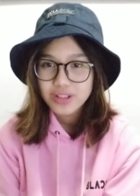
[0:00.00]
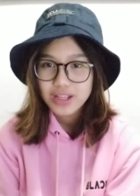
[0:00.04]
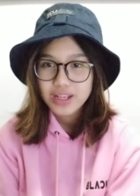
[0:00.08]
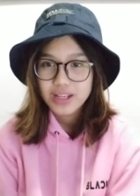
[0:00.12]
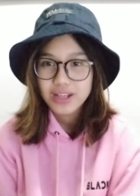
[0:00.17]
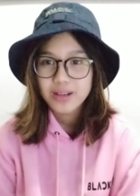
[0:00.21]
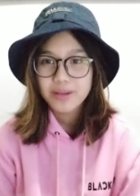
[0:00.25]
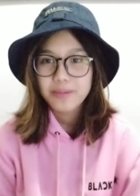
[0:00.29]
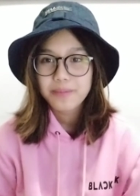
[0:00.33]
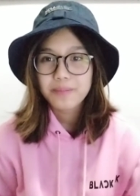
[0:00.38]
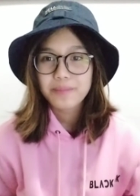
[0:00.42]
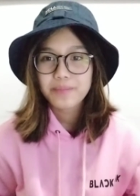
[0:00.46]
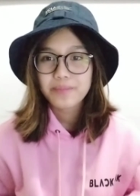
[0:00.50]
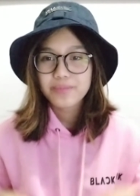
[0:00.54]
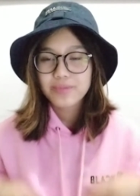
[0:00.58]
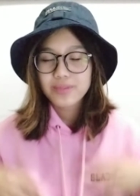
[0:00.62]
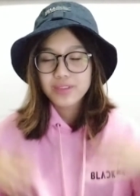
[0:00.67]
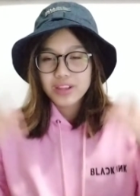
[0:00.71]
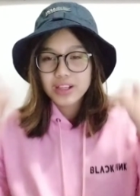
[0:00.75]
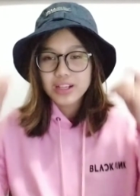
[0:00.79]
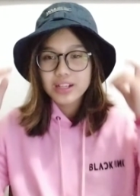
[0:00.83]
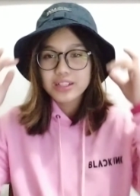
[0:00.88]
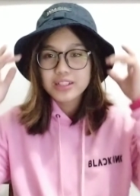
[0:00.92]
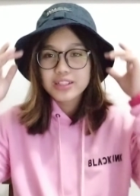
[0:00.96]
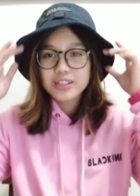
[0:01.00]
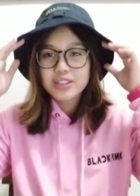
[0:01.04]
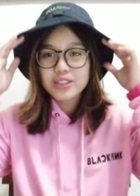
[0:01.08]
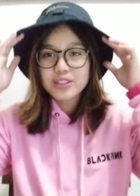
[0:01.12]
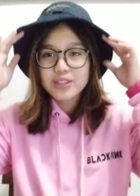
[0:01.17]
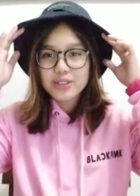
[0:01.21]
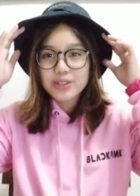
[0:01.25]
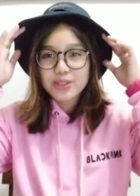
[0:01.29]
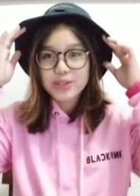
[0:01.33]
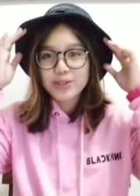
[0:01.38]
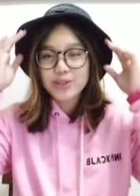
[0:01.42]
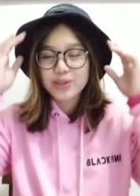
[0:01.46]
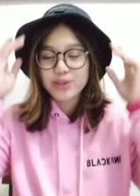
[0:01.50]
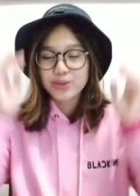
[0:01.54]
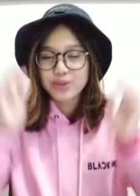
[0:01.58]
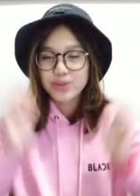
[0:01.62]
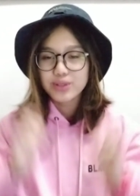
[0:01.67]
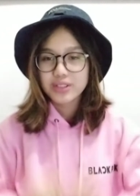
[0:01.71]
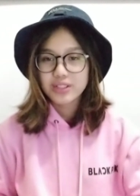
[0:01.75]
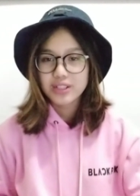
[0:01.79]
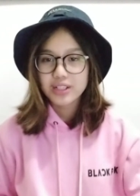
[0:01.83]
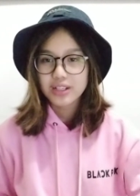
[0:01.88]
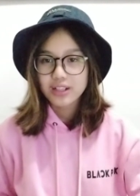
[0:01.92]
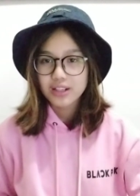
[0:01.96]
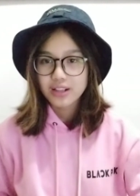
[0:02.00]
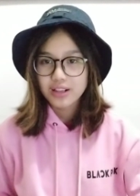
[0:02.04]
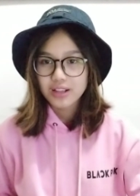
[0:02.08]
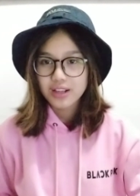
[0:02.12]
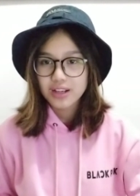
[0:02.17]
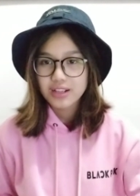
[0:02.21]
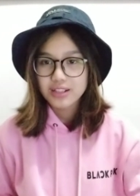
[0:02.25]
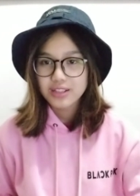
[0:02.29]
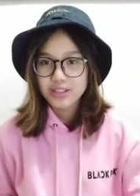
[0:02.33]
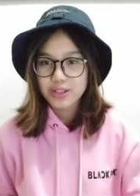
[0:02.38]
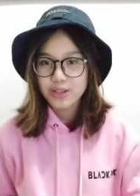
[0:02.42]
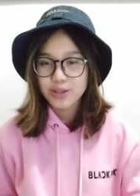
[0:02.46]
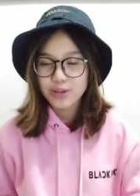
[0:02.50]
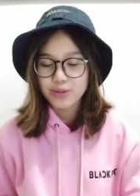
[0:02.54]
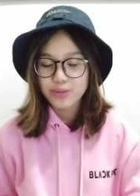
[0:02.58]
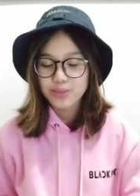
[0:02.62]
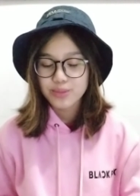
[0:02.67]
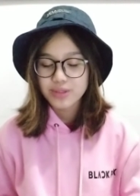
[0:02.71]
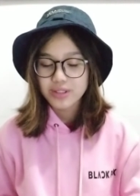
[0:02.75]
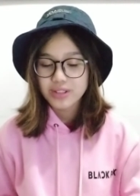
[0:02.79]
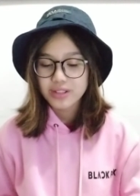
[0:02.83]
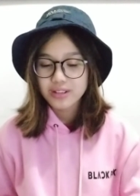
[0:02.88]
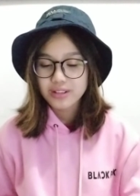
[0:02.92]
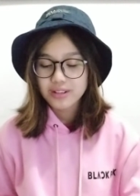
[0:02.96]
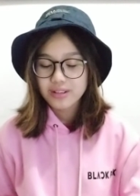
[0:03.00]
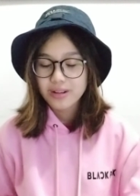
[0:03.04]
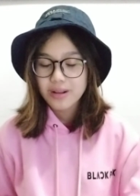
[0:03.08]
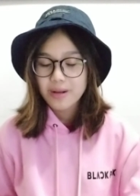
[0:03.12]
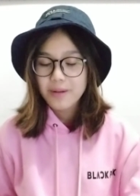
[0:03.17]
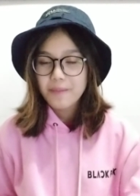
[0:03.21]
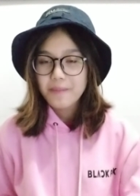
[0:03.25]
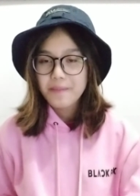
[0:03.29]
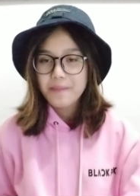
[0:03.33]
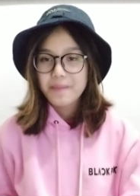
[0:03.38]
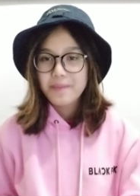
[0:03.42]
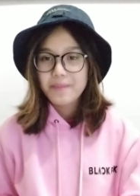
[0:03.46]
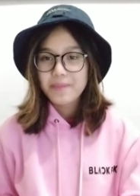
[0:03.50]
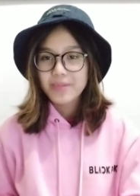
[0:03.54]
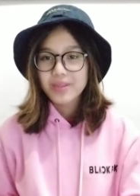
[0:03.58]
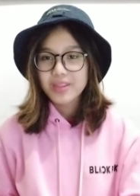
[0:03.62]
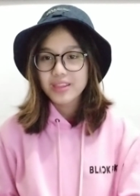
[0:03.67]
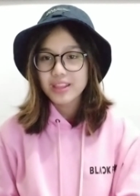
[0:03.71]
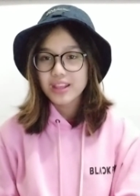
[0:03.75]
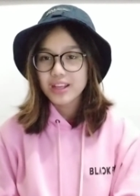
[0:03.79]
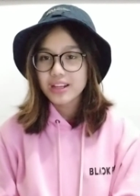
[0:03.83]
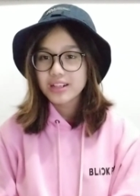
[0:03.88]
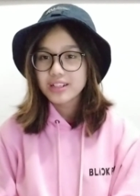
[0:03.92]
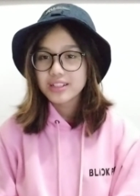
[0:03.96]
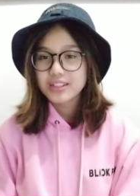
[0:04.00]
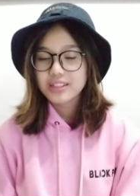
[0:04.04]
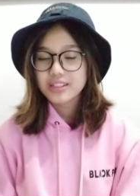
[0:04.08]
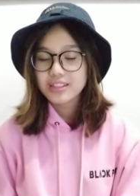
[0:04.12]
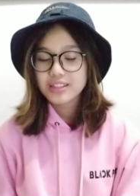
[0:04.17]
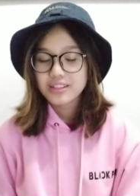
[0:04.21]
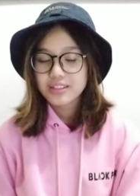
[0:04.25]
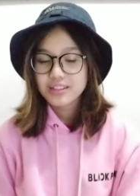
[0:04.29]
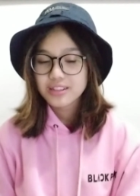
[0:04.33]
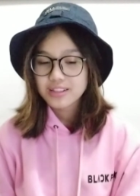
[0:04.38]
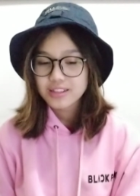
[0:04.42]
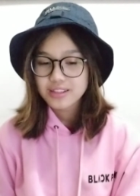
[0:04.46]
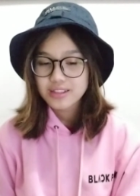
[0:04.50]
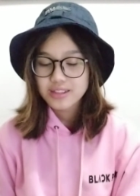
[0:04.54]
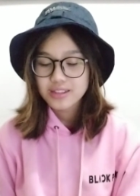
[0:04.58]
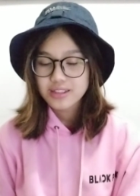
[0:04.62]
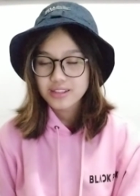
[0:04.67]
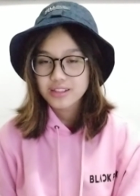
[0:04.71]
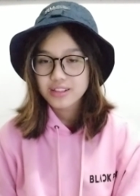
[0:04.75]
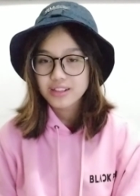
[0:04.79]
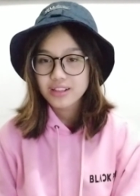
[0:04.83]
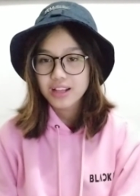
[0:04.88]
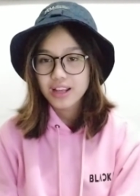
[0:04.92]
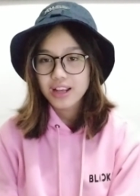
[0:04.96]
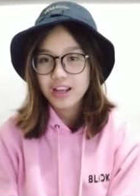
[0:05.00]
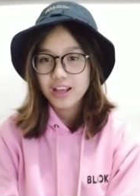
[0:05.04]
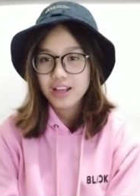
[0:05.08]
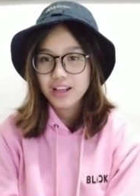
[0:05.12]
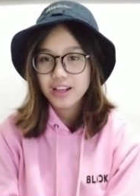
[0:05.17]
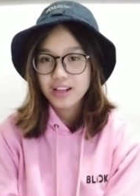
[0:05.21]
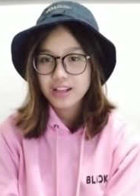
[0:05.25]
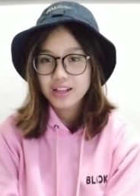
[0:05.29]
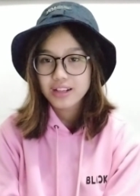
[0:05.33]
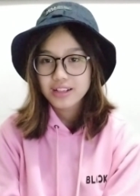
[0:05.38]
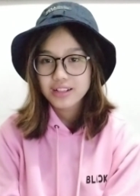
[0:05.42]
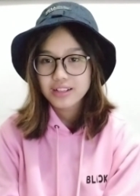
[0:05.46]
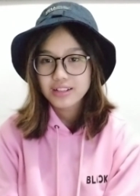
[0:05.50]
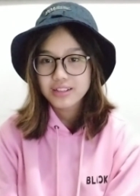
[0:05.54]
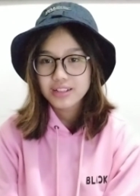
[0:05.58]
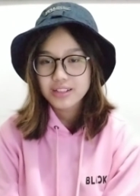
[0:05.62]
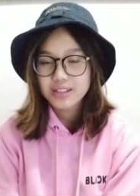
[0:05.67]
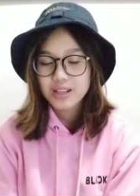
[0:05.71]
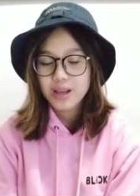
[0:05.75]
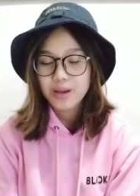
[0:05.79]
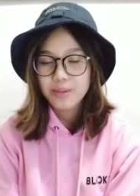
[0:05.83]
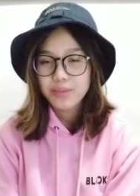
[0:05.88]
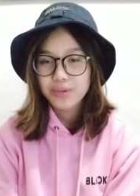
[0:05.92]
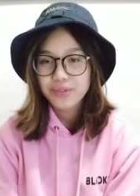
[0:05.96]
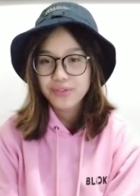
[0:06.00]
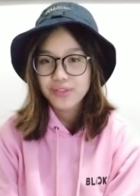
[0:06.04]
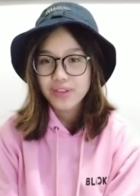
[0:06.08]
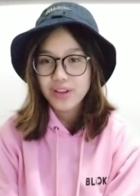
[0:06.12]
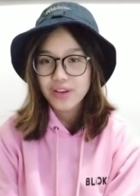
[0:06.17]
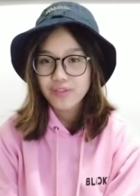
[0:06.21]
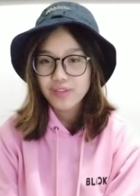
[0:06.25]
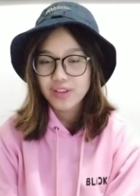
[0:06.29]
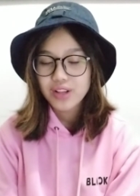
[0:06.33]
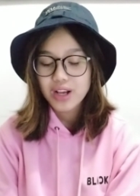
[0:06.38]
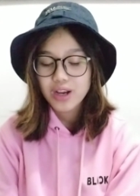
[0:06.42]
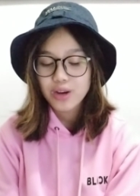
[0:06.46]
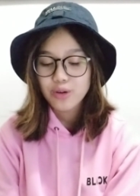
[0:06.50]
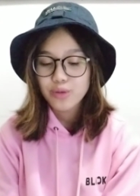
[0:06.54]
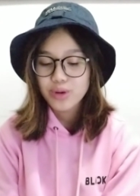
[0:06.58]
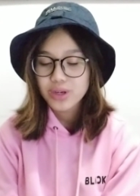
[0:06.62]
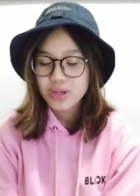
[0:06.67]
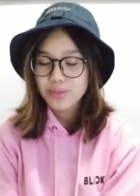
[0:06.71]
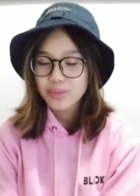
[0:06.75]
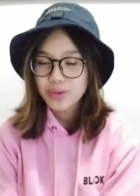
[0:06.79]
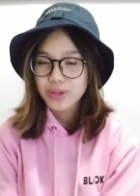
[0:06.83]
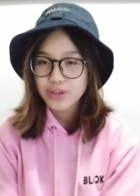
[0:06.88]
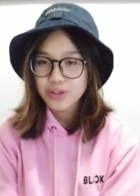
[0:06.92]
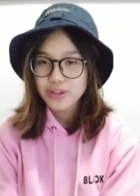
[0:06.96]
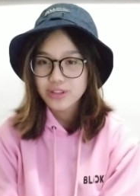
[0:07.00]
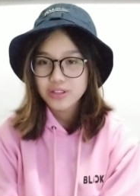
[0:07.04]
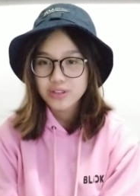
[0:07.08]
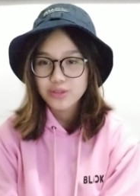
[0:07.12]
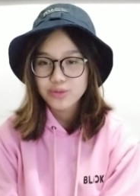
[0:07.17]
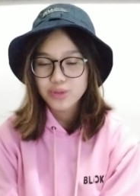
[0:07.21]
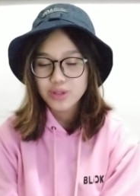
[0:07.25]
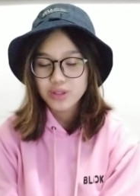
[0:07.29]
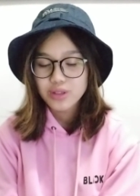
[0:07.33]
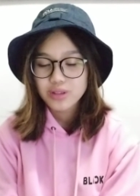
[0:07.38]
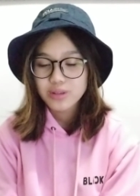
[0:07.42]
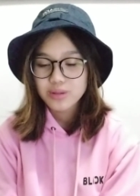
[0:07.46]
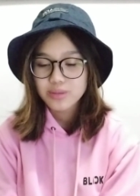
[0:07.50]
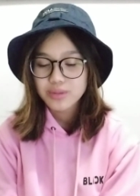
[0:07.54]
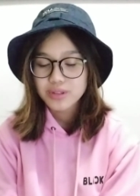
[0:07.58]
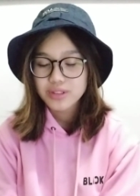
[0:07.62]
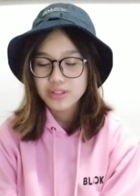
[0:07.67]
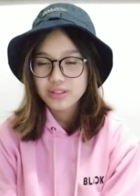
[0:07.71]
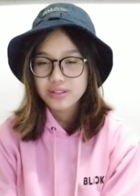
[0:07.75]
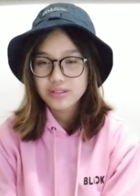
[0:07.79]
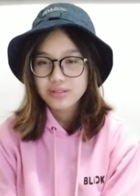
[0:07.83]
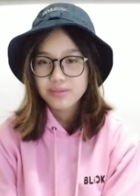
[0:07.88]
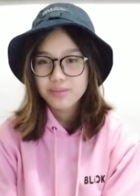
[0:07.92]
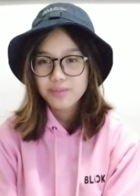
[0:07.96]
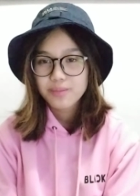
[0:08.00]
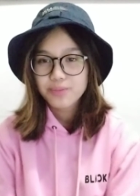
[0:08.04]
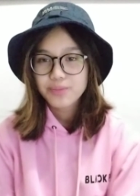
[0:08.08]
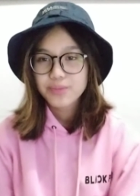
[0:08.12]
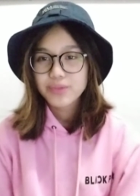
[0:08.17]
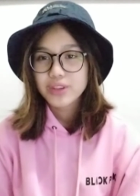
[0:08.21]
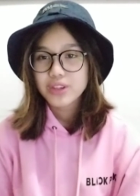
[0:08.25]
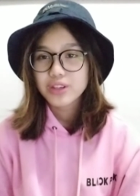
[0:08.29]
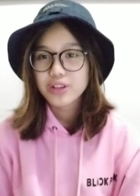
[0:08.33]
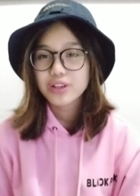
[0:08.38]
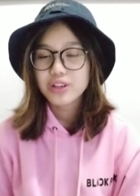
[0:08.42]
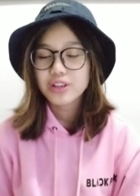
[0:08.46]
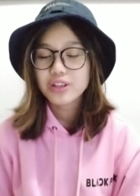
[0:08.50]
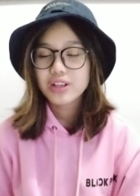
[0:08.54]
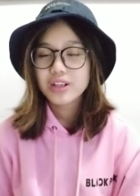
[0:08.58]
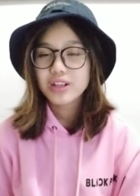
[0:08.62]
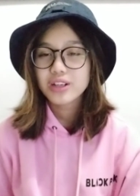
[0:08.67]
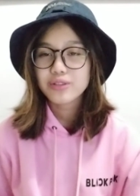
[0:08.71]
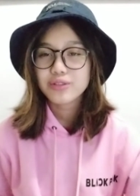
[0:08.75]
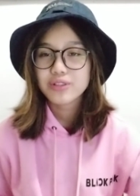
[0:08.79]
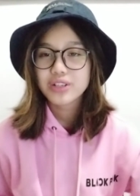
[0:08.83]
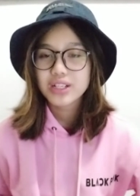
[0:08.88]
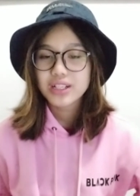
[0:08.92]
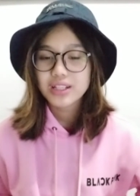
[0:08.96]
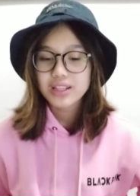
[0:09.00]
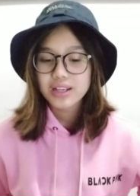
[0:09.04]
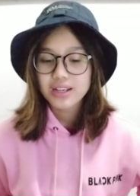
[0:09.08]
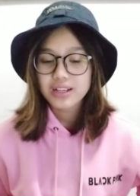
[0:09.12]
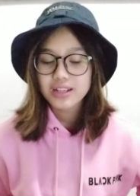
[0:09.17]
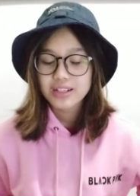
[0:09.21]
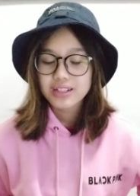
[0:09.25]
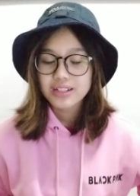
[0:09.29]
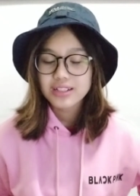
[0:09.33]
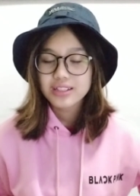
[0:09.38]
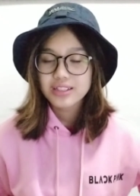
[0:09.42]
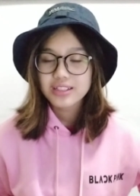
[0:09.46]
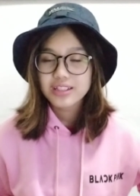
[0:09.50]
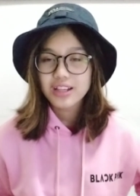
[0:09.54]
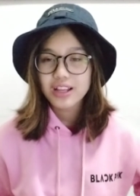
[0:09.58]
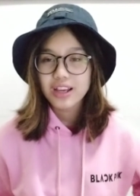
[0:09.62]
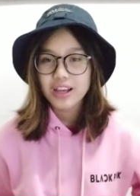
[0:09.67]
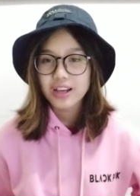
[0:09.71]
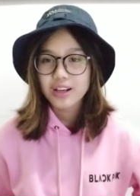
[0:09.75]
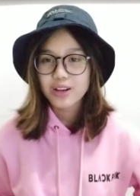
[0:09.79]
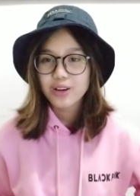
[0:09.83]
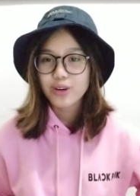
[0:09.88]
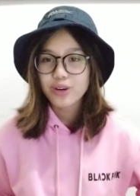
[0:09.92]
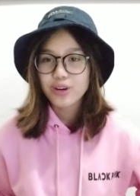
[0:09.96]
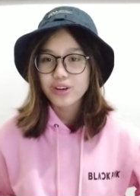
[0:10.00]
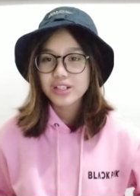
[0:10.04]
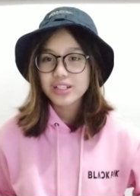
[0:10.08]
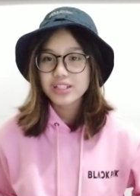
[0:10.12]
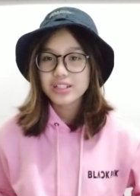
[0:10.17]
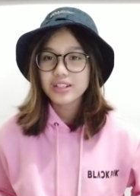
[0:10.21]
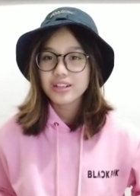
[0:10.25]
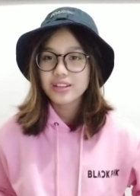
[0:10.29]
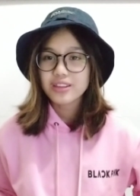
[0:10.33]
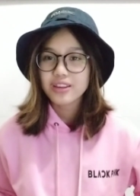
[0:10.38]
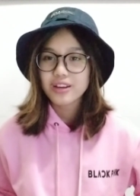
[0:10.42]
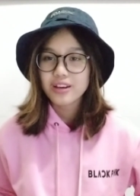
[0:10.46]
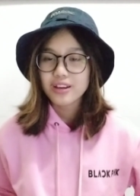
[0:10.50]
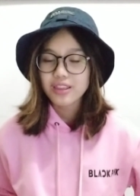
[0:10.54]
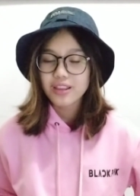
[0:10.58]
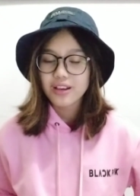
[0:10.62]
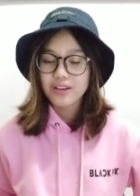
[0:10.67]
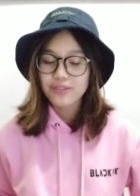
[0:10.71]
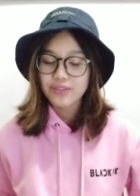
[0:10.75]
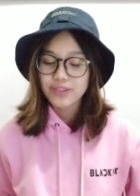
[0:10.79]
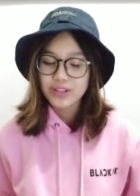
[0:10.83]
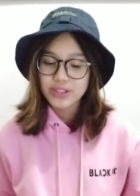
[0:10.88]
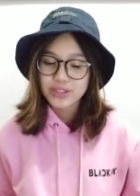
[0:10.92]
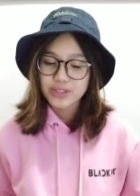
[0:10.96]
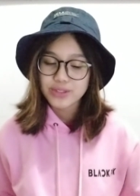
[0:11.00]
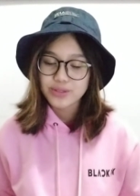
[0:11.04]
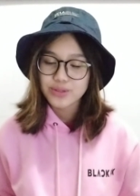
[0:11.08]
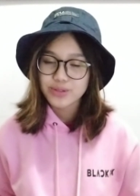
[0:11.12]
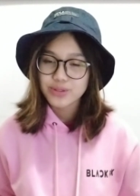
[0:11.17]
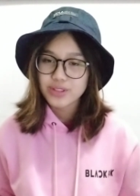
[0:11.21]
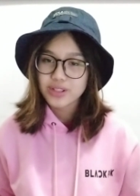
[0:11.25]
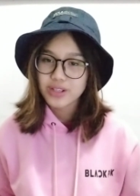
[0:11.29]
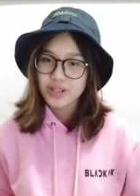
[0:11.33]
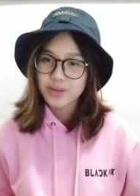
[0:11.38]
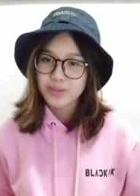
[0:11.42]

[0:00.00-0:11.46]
Like, he's just so chill as a human. That is like the type of level I want to be on as well. Come on, you gotta agree that he's like on another level, dude.